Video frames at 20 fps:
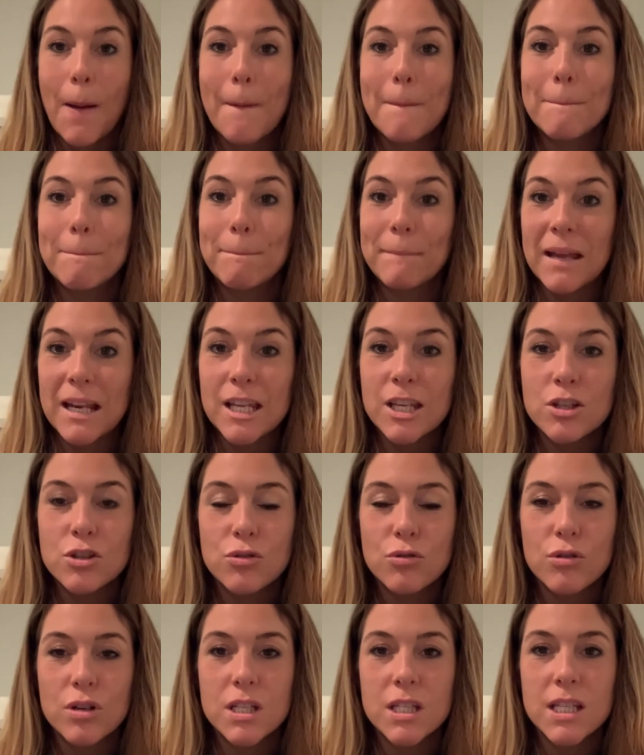Many
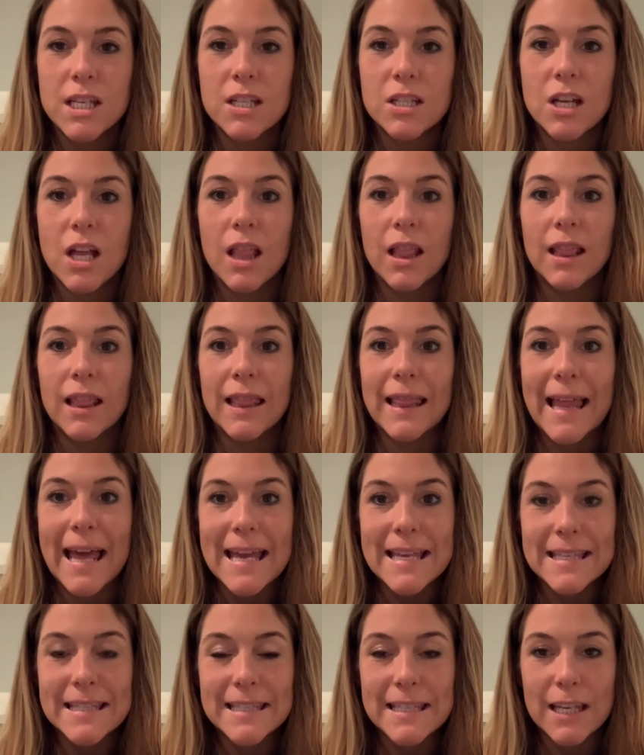stories teach a
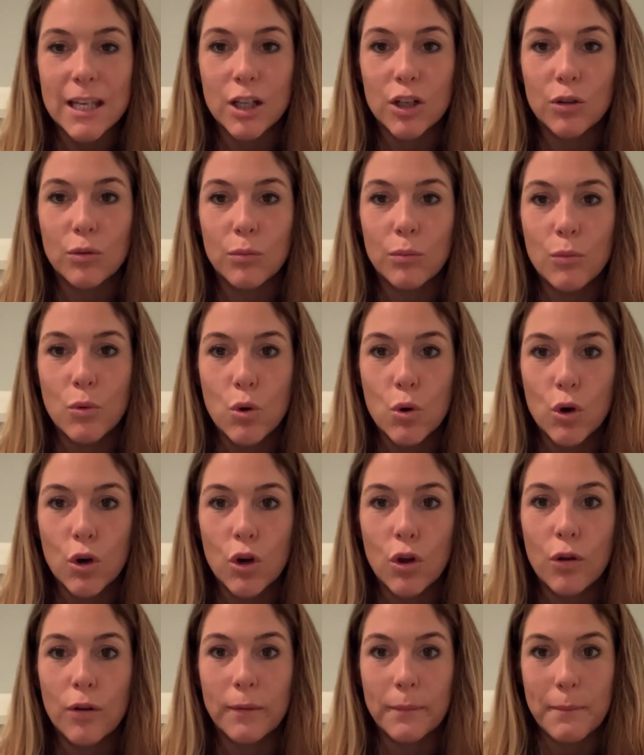lesson,
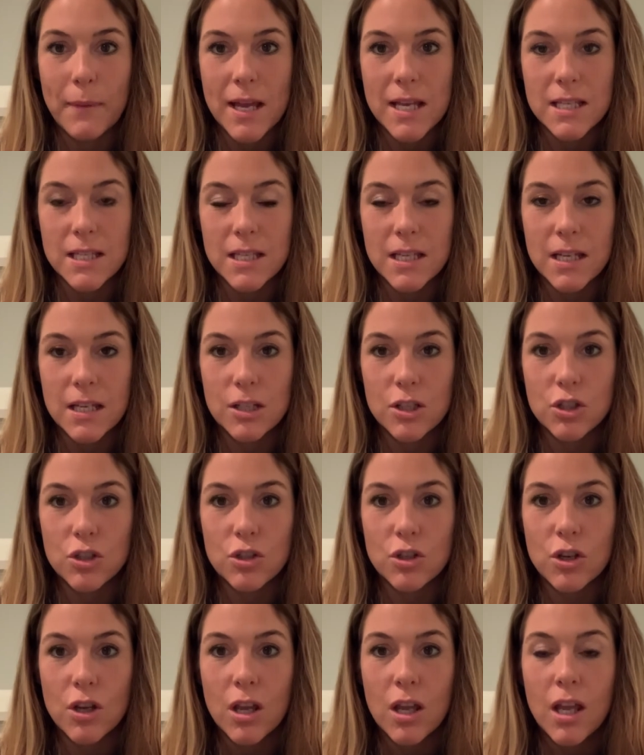moral, or message.